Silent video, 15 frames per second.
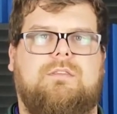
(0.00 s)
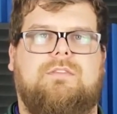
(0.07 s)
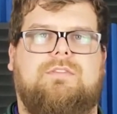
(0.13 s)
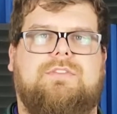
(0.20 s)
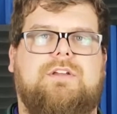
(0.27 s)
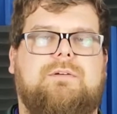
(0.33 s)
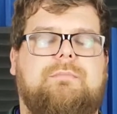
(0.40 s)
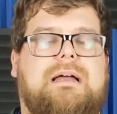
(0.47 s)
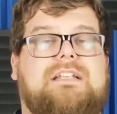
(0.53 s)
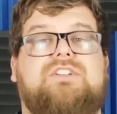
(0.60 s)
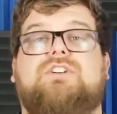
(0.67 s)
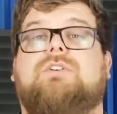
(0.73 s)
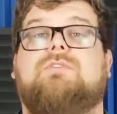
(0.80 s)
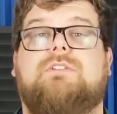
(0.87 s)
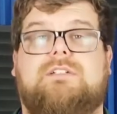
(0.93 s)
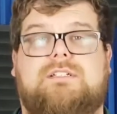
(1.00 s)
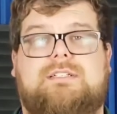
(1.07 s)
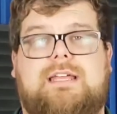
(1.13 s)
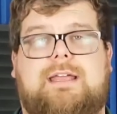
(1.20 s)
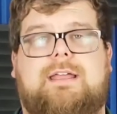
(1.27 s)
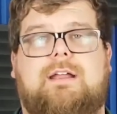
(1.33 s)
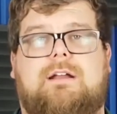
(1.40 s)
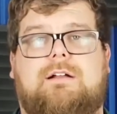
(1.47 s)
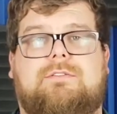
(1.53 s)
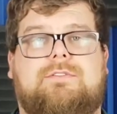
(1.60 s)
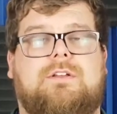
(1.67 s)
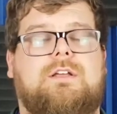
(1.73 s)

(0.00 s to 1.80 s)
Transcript: they're my children to take care of,